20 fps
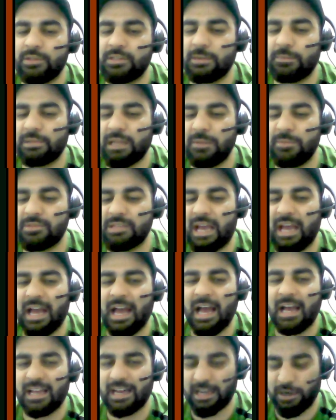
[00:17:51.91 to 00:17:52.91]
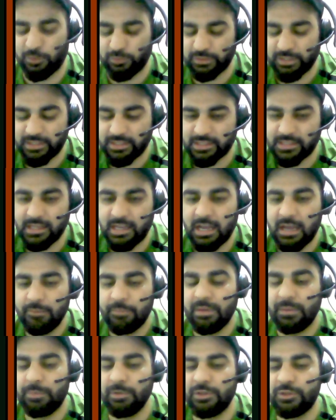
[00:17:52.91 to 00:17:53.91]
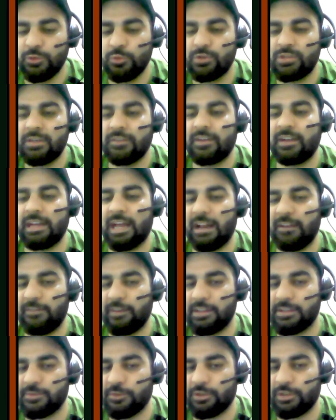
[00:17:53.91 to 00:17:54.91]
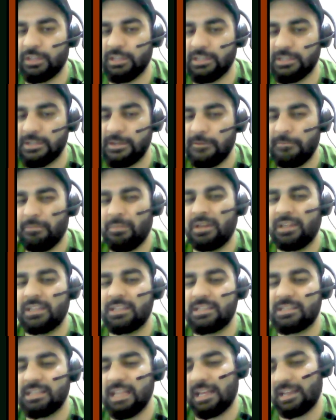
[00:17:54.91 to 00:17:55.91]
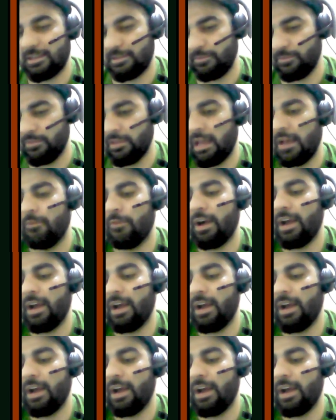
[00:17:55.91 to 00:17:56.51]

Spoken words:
Sometimes a hack around this is people choose different alphas for these, but this is like why